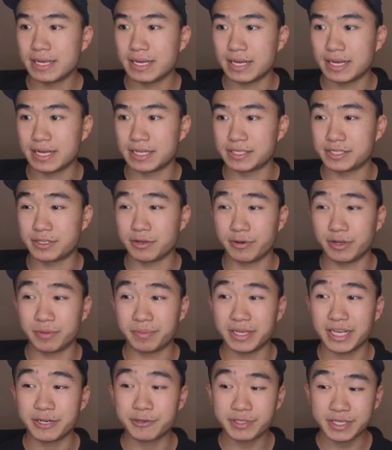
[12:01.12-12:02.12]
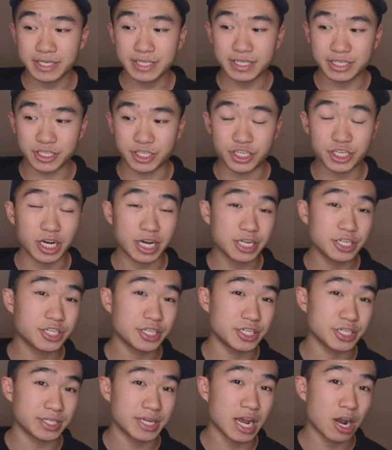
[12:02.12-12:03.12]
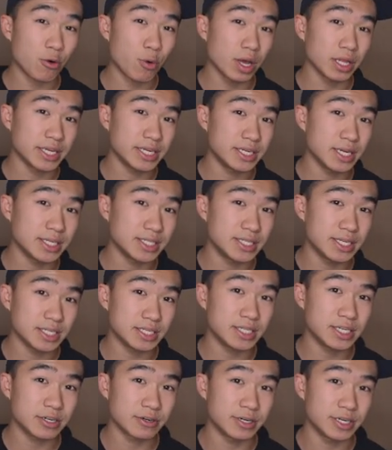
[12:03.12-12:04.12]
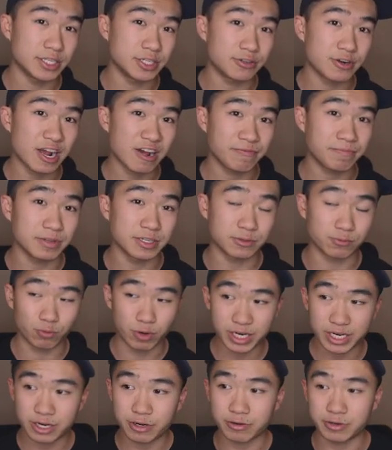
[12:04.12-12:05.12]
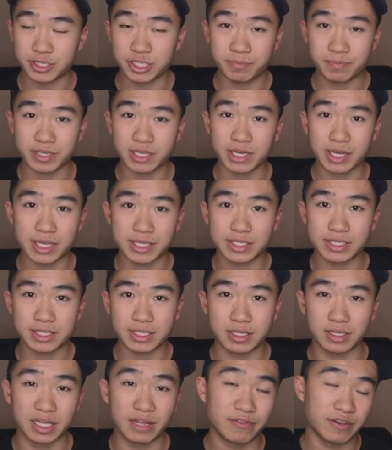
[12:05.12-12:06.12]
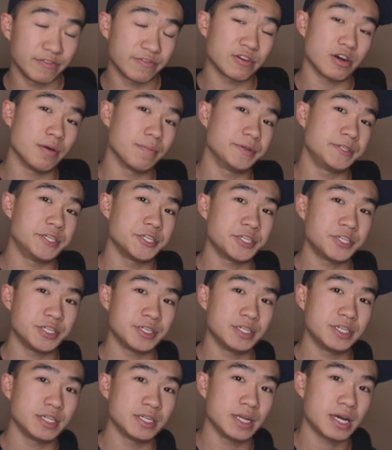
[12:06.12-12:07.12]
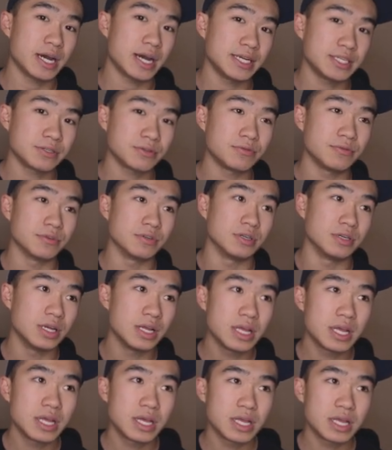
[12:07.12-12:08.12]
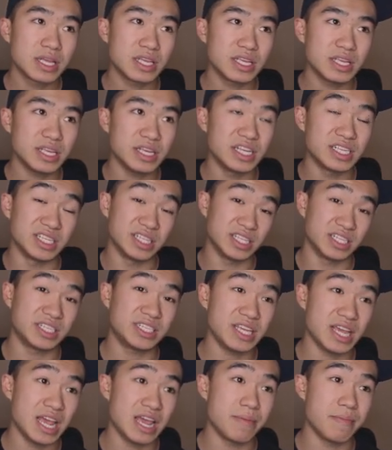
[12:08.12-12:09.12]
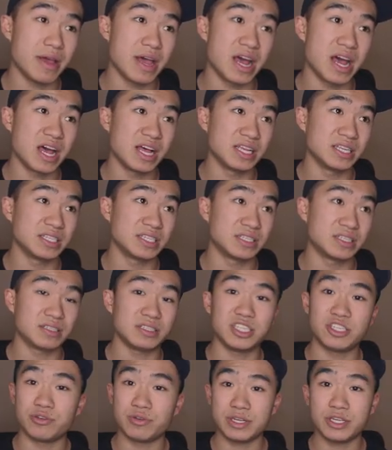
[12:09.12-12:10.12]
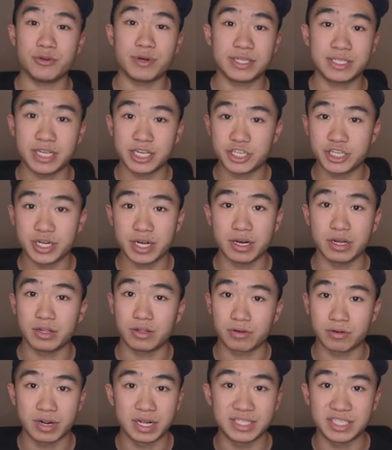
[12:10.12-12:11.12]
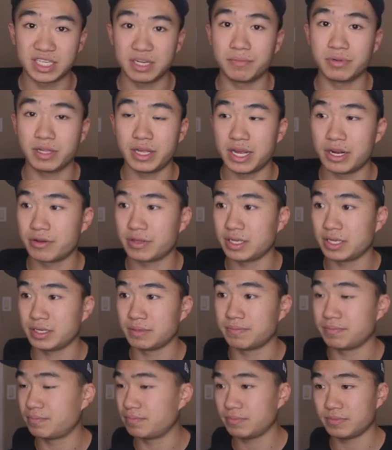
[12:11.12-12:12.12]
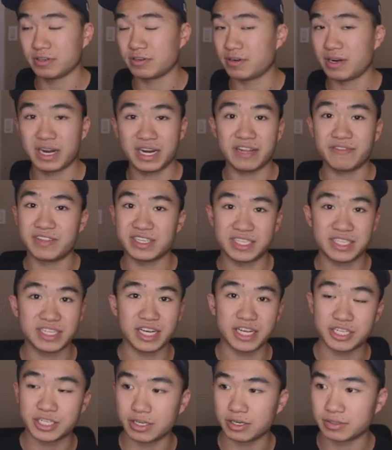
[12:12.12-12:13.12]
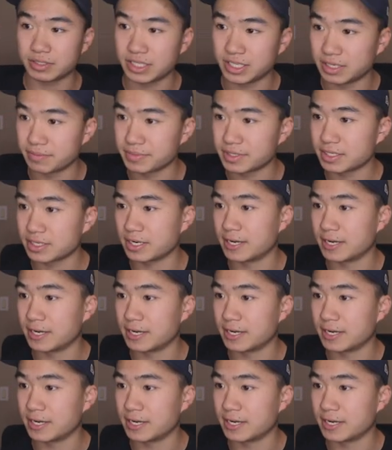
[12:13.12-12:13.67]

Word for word: And so it'll be interesting to judge just how well he does this year in his draft plus one year, just because the level of competition in high school isn't the same as U S H L or N C double A or the or any of the C H L teams.